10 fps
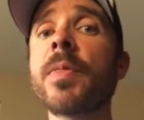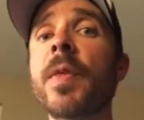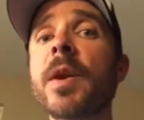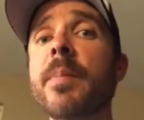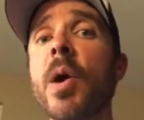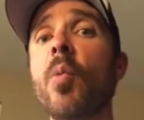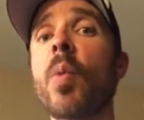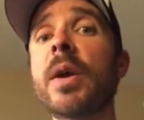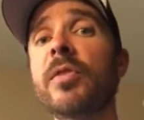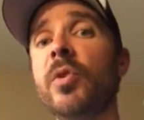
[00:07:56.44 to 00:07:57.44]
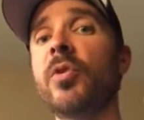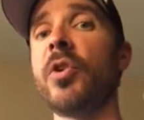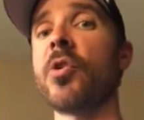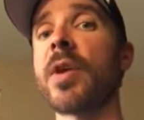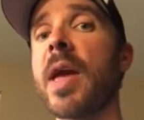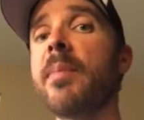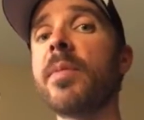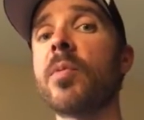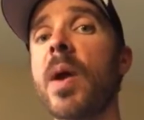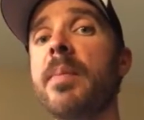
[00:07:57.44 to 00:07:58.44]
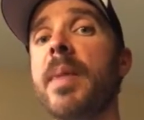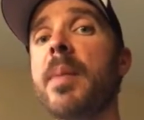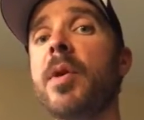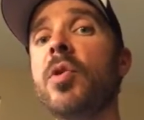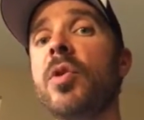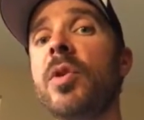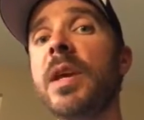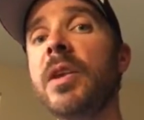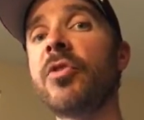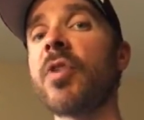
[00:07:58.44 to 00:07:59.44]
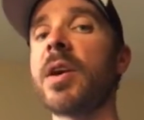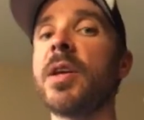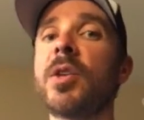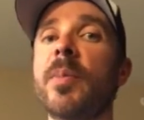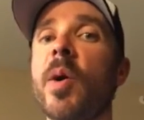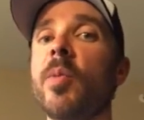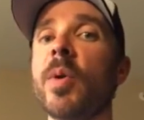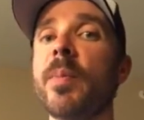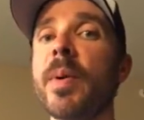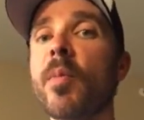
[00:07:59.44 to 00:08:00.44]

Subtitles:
Think about what suits your game, right? Maybe you do need to try to hit the ball with a bit